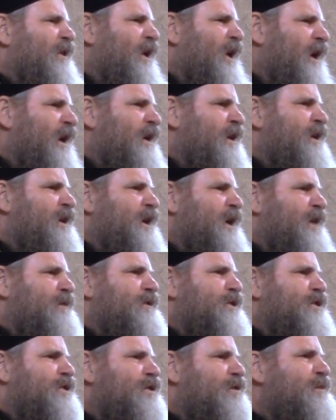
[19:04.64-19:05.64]
heart
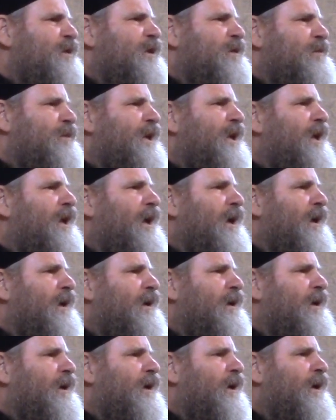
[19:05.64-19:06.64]
of a human being
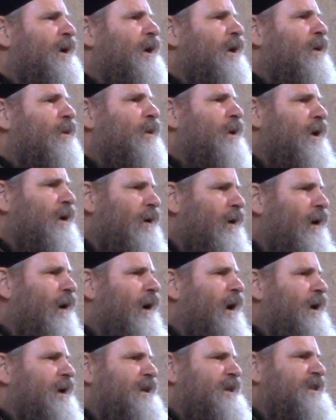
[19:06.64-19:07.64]
where
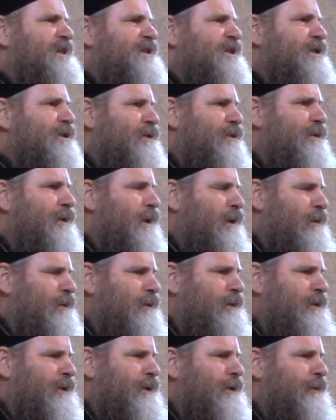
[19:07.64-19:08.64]
God is
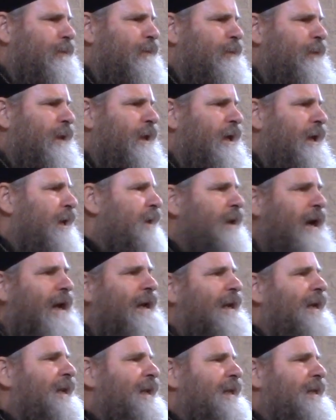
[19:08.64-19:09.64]
enthroned, and
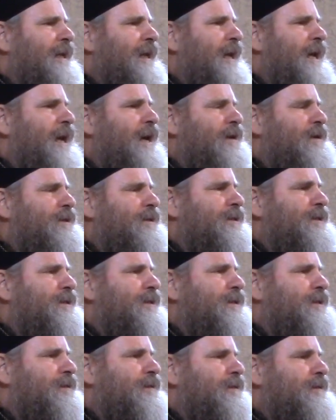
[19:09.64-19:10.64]
not anything
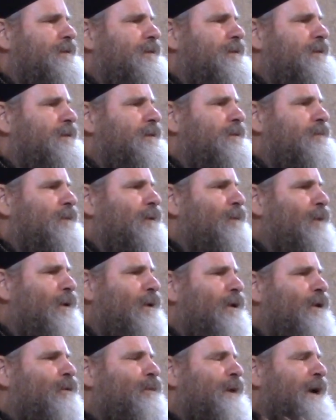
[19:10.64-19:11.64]
else. We
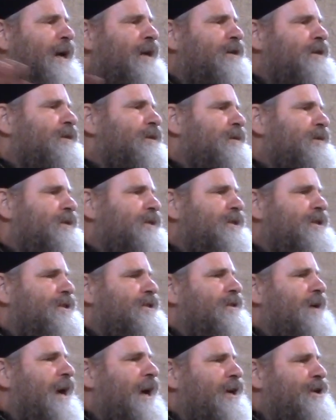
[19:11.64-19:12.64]
won't go back to those
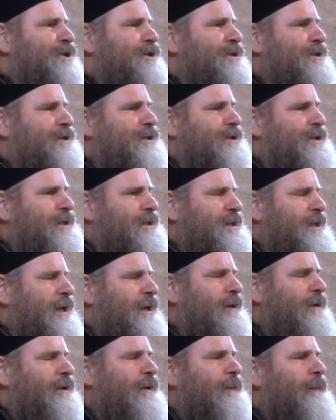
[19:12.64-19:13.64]
distractions,
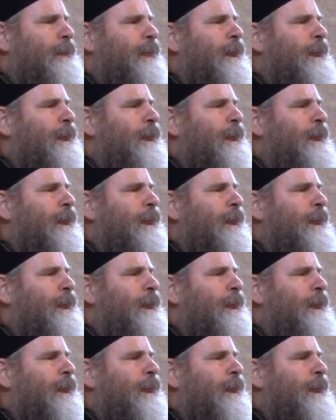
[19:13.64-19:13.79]
etc.